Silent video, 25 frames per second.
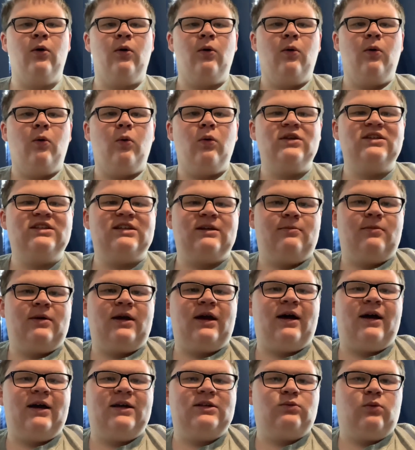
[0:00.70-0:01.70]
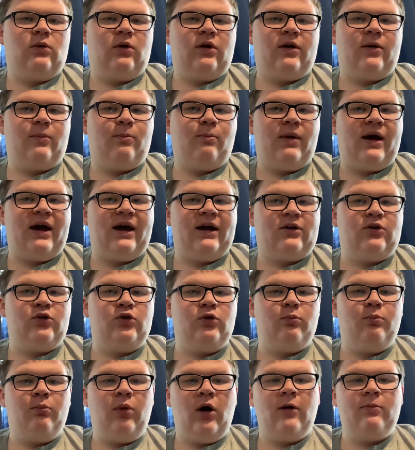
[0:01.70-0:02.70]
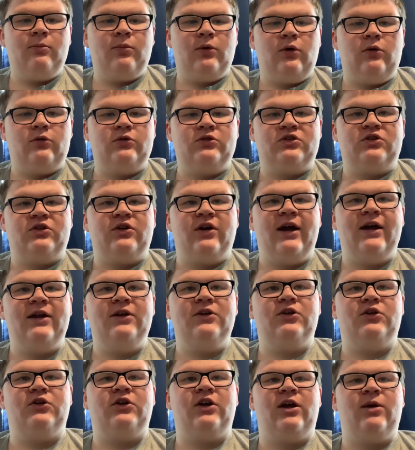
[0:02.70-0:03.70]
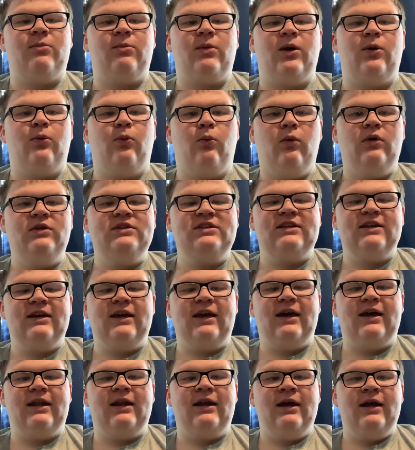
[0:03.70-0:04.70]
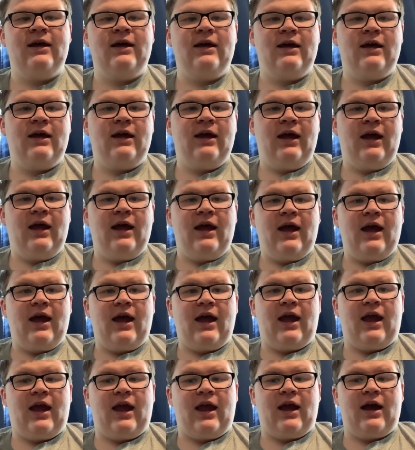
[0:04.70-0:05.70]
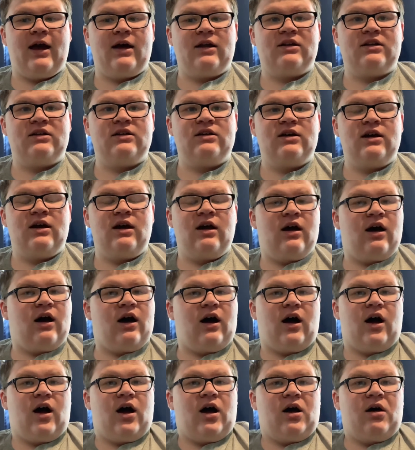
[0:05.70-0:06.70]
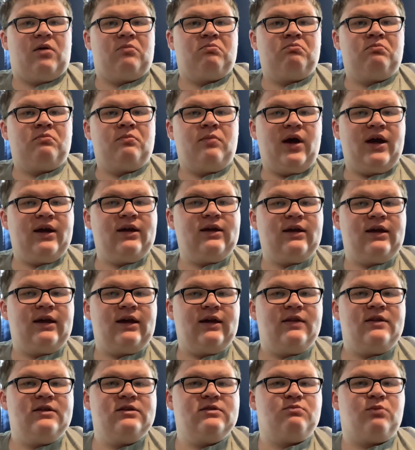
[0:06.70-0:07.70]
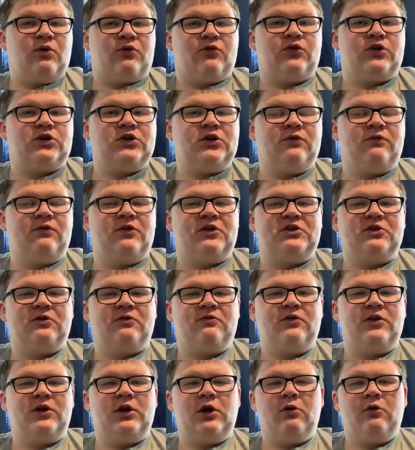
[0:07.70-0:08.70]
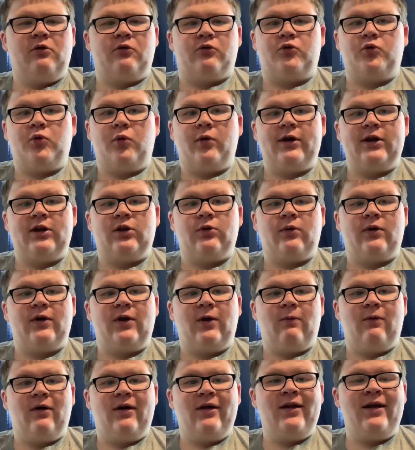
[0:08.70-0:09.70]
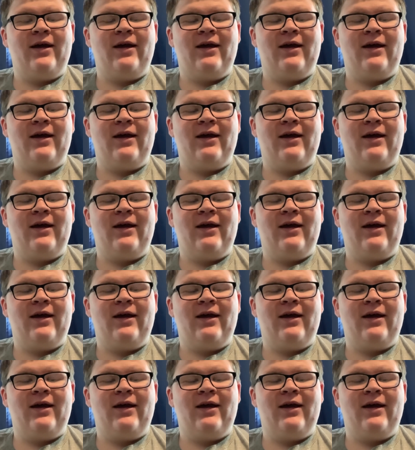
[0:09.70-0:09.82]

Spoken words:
What's up, guys? Welcome back to Pop Culture Entertainment once again. And I'm back again. This is my first official video of 2021.